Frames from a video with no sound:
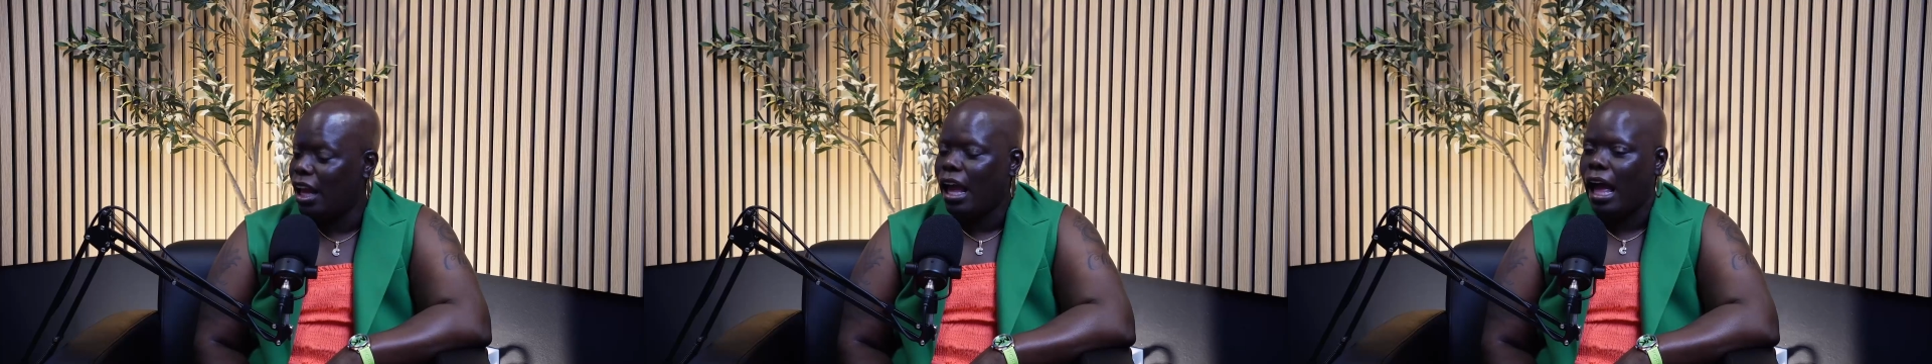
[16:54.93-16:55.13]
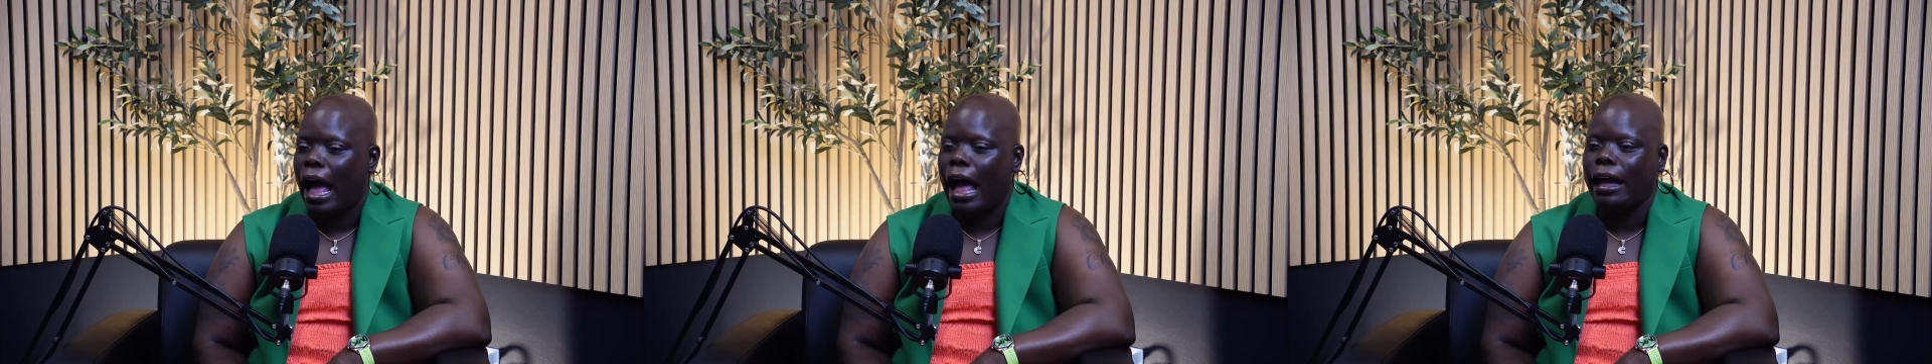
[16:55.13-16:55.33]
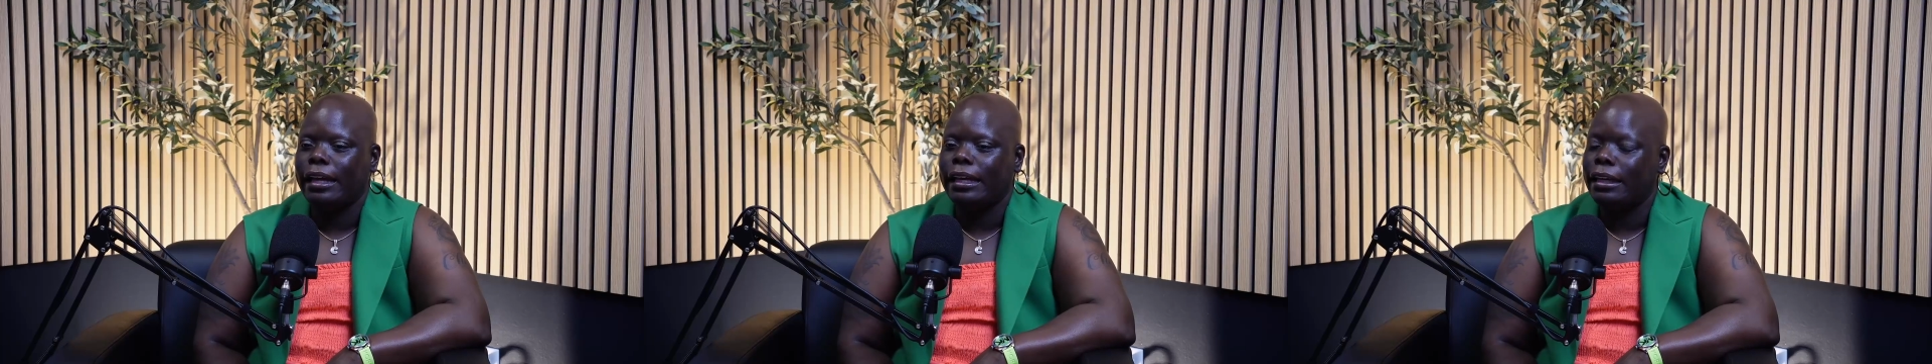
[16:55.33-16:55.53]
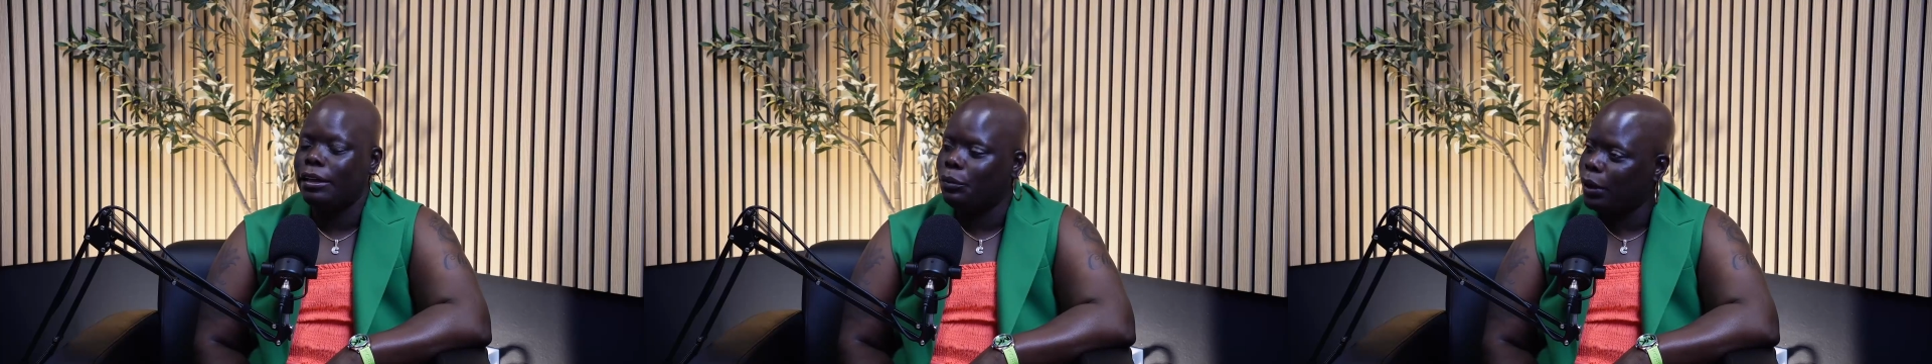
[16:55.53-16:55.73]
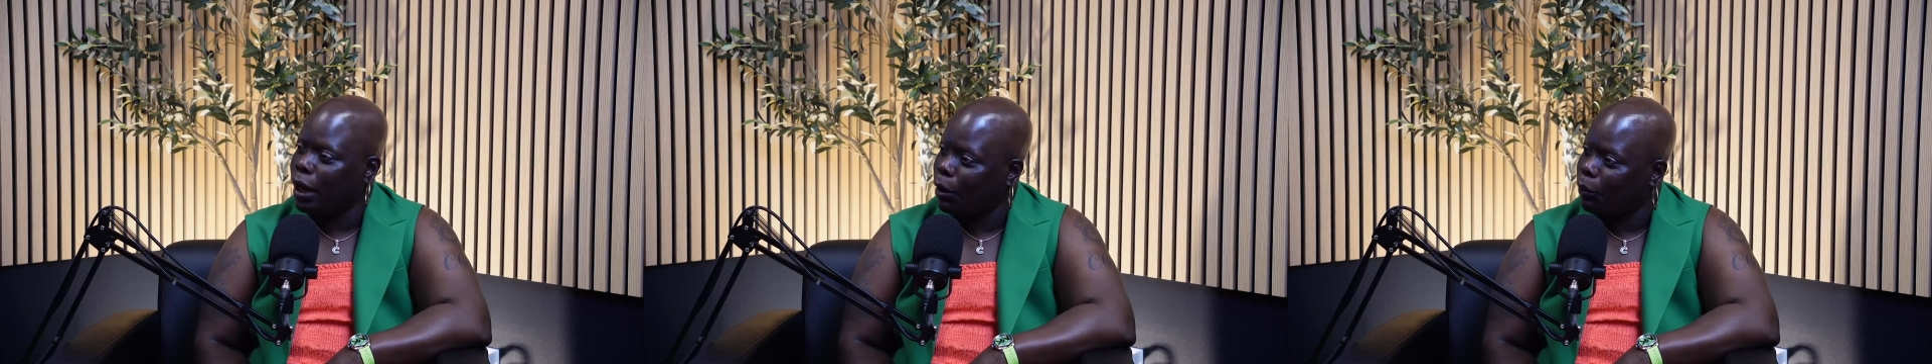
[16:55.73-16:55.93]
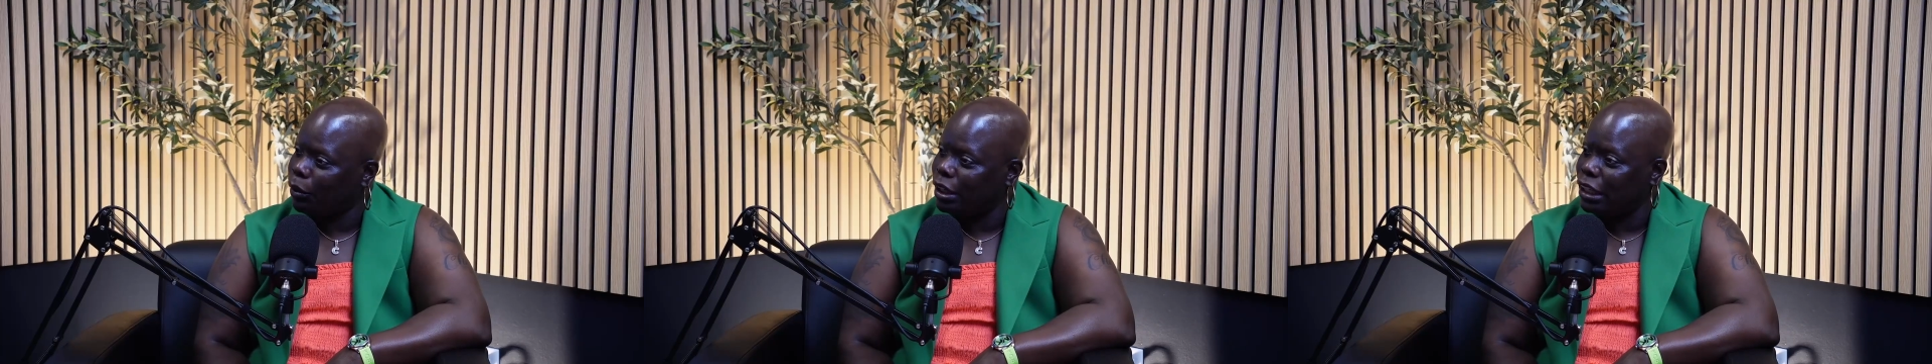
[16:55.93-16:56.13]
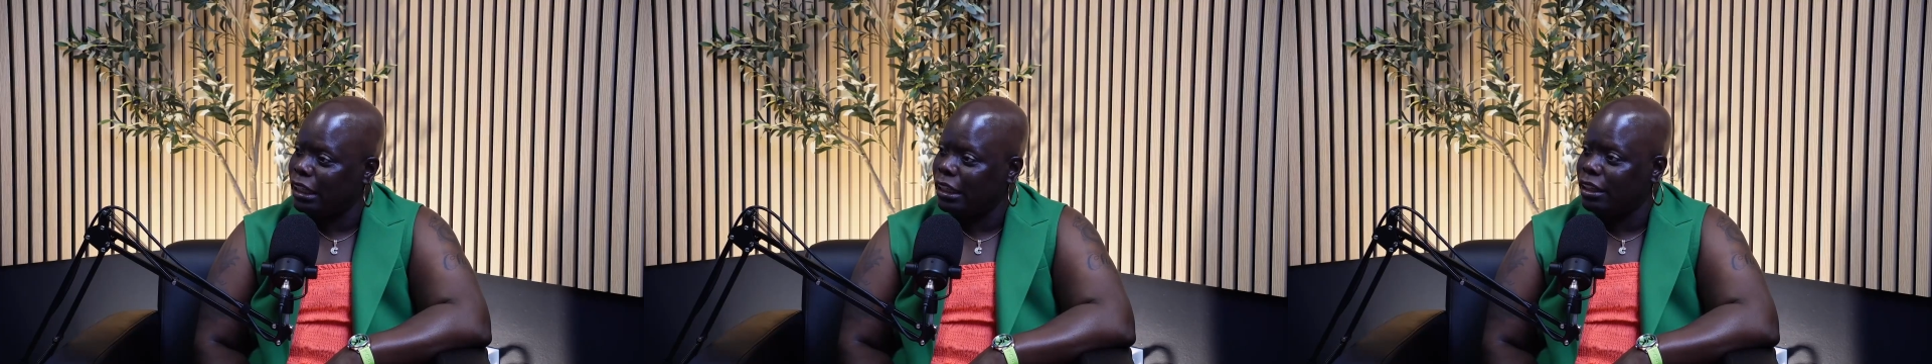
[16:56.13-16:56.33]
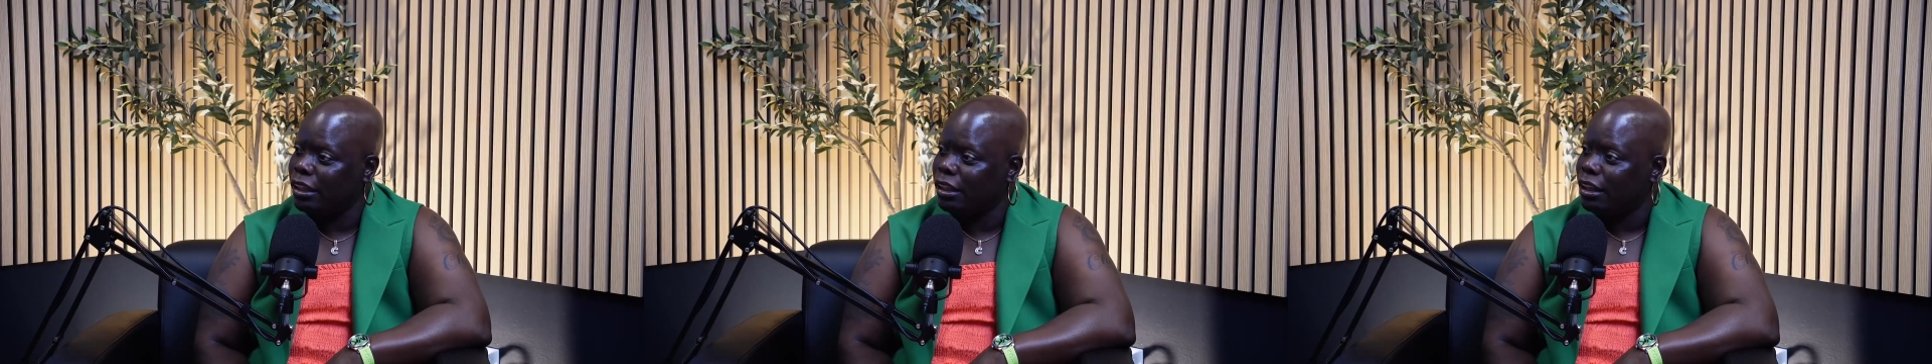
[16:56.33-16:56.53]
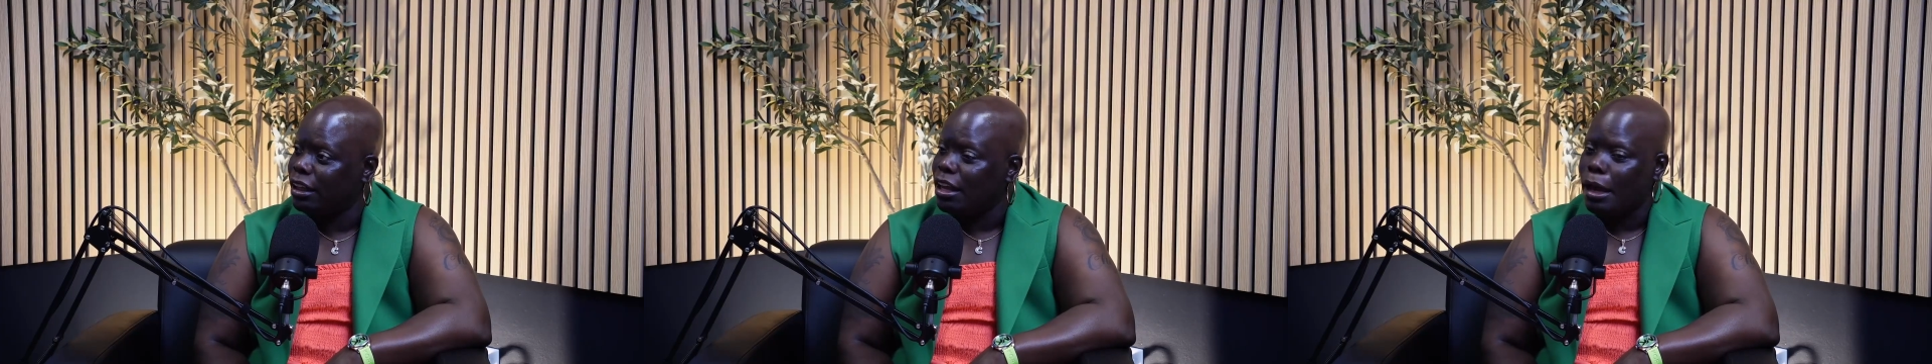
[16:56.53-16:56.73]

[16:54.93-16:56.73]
I eat what I want to eat,